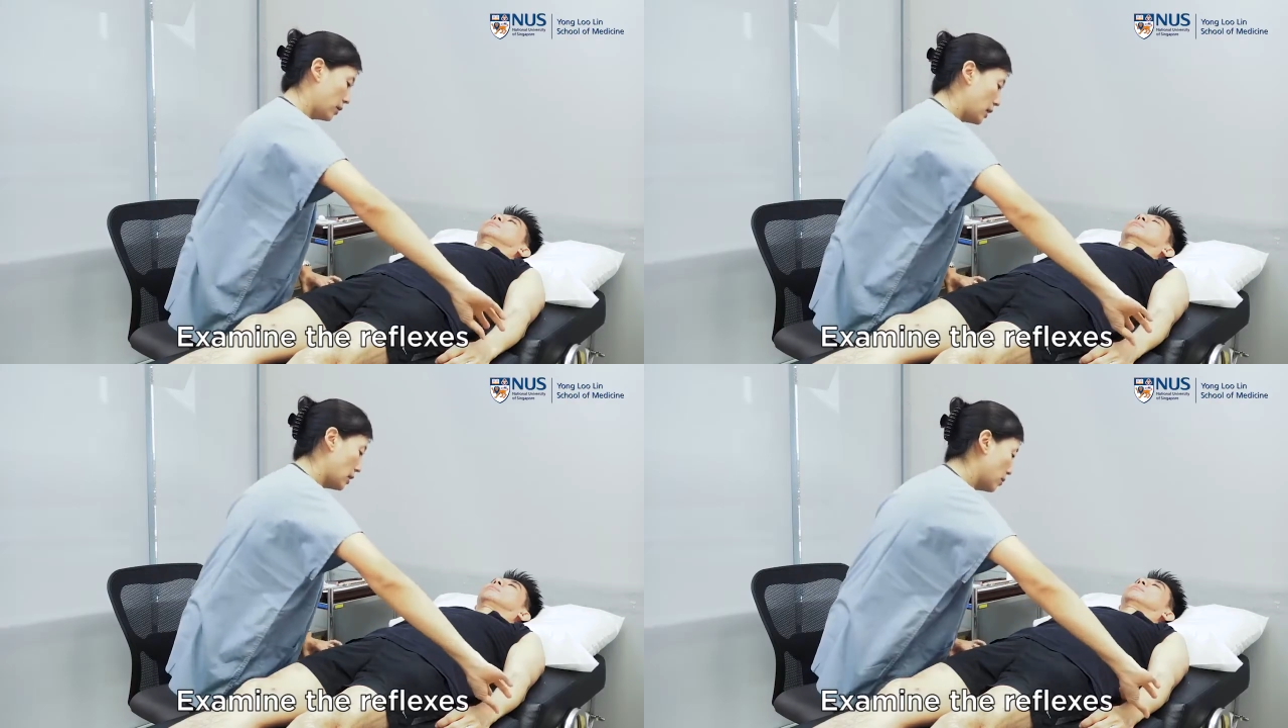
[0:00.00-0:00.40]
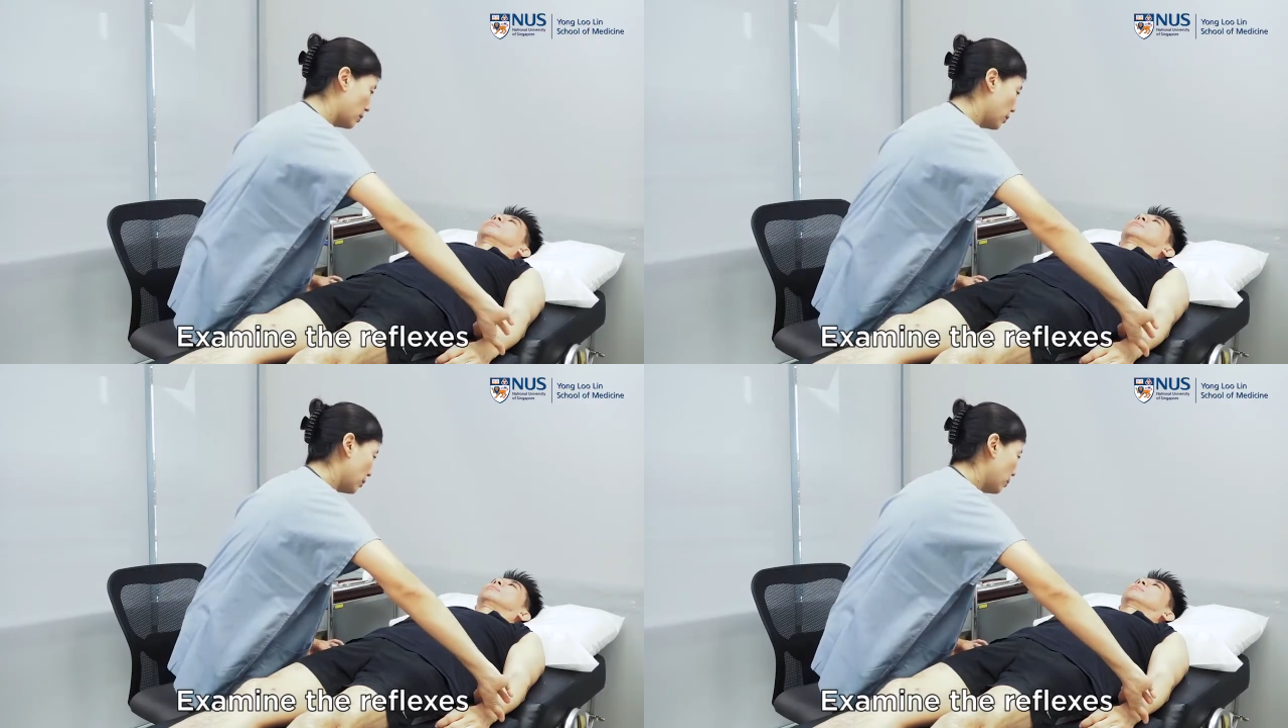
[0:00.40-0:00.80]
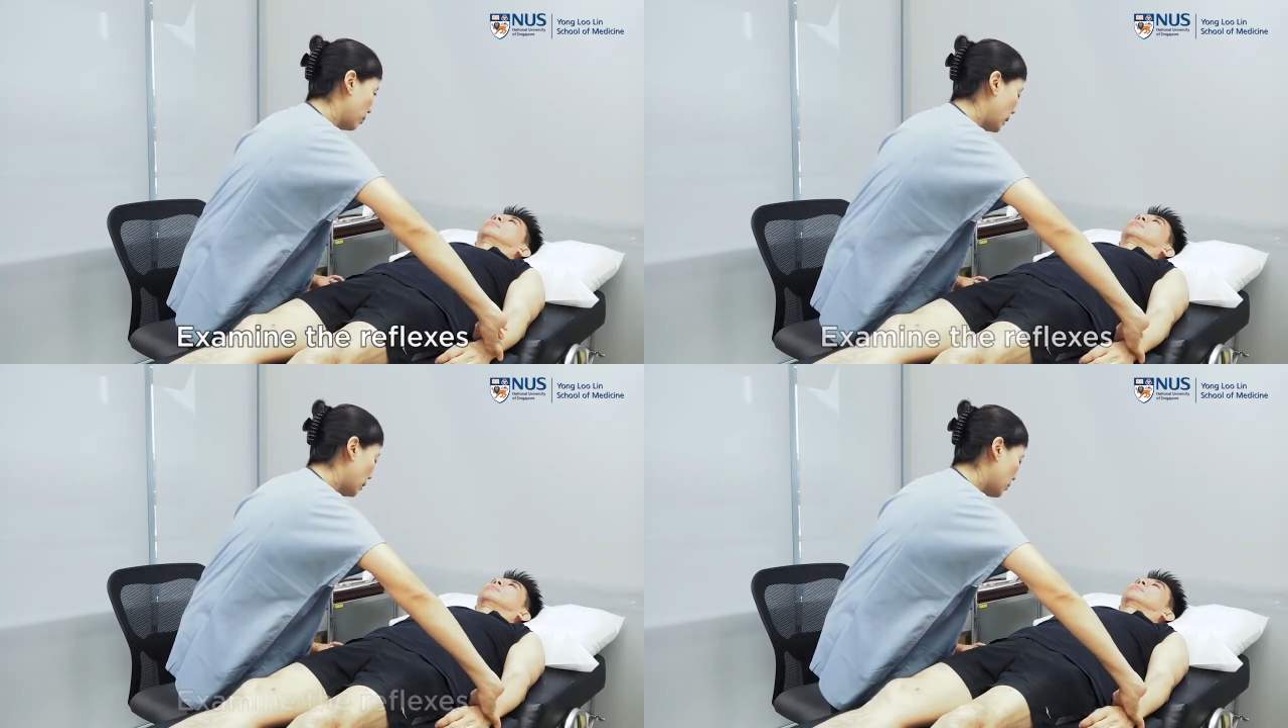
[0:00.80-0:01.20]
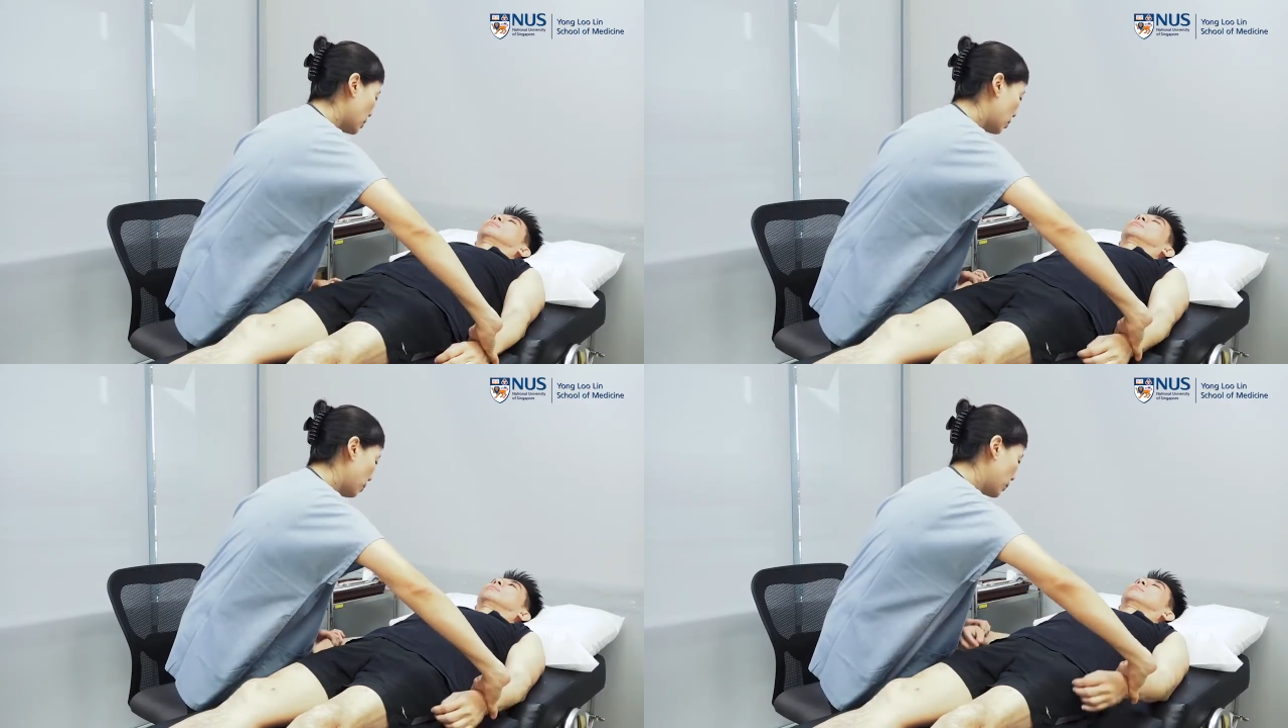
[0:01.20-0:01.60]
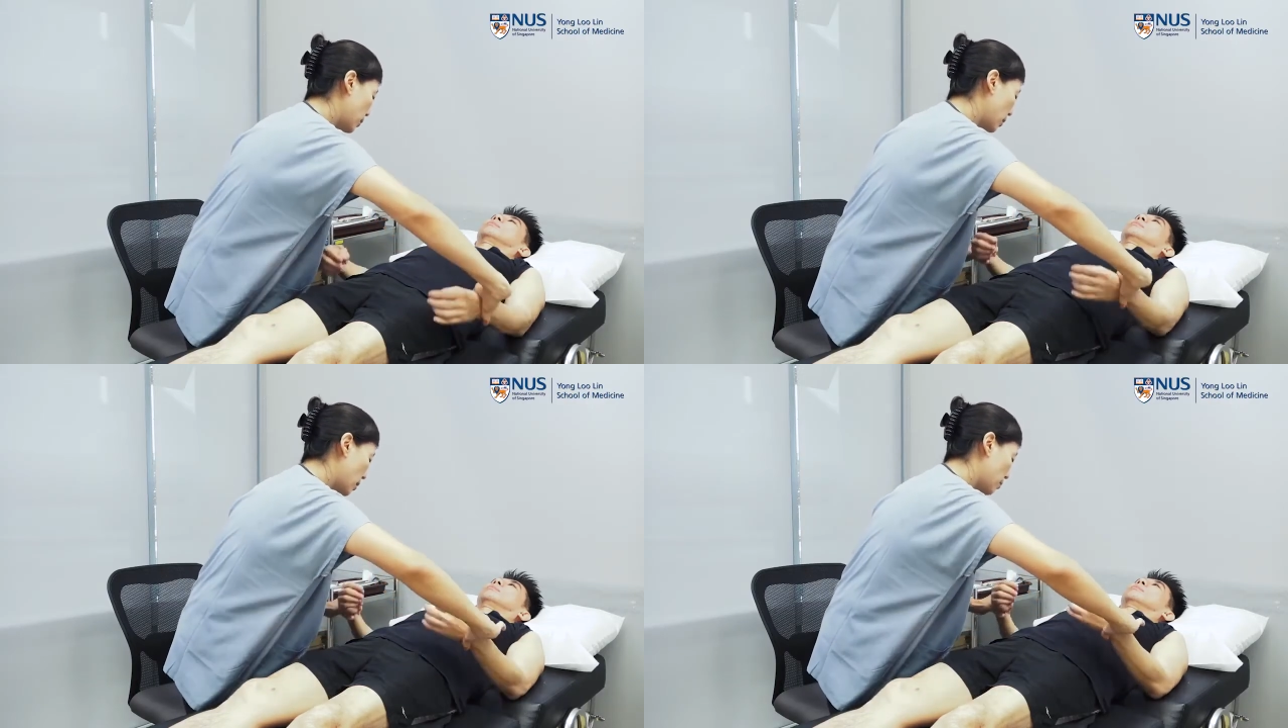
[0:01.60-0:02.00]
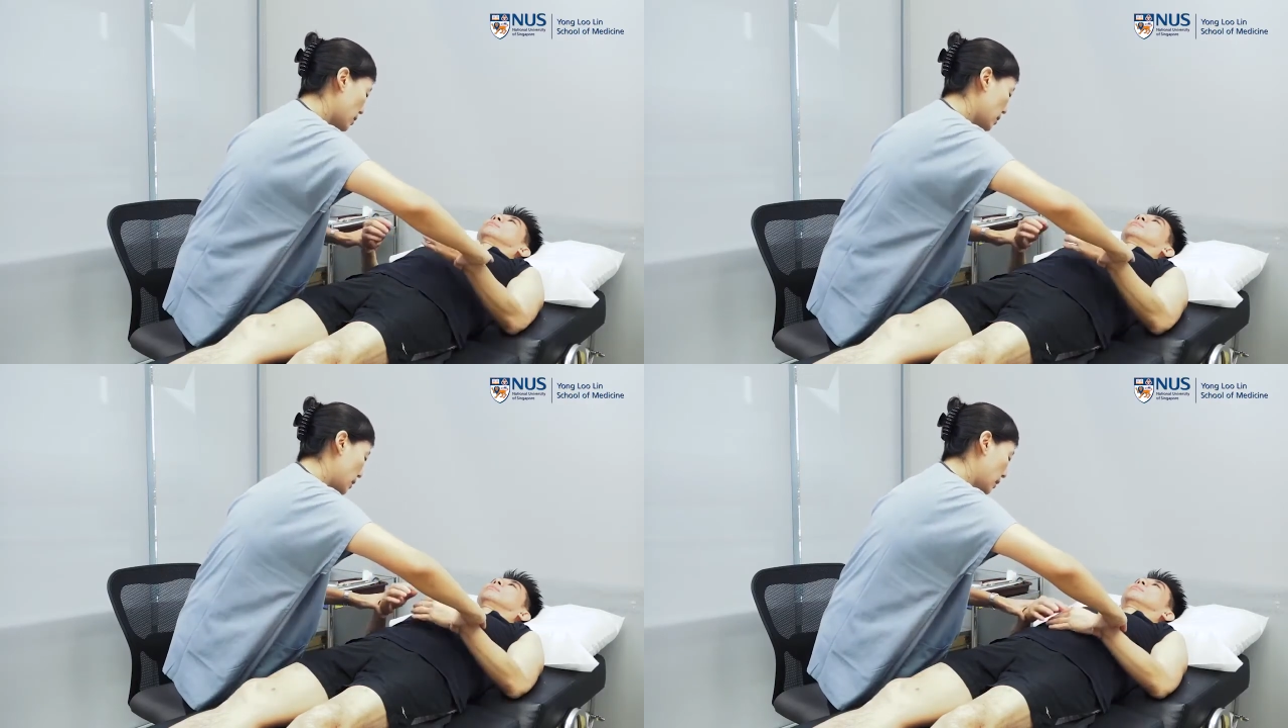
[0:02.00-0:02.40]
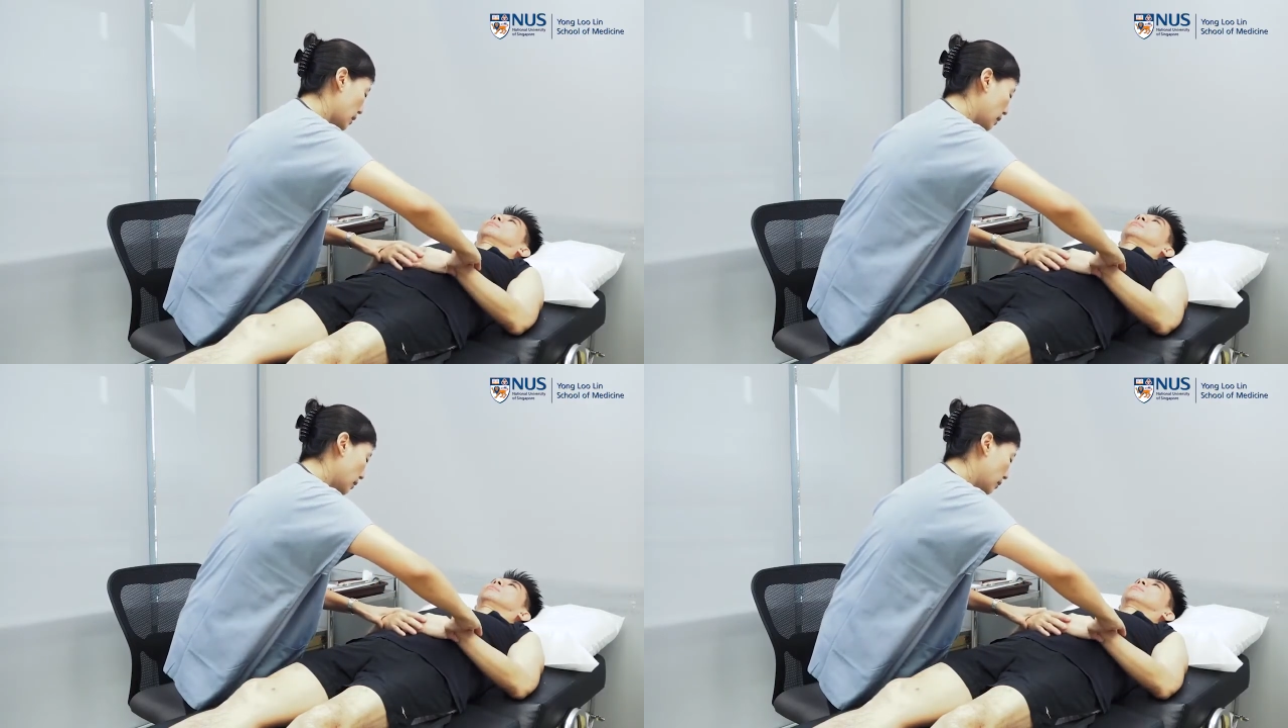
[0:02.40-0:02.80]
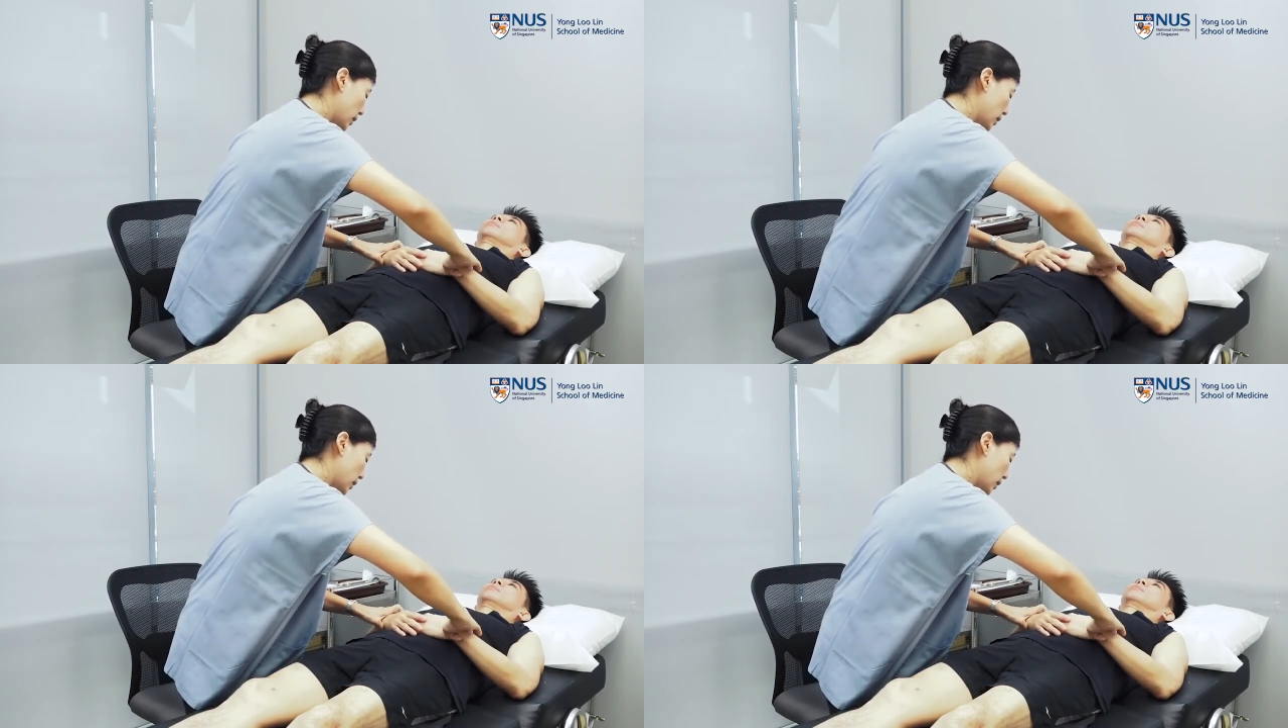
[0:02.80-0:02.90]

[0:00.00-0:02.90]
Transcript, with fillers: Okay, so Peter, I'm just going to put your arms here.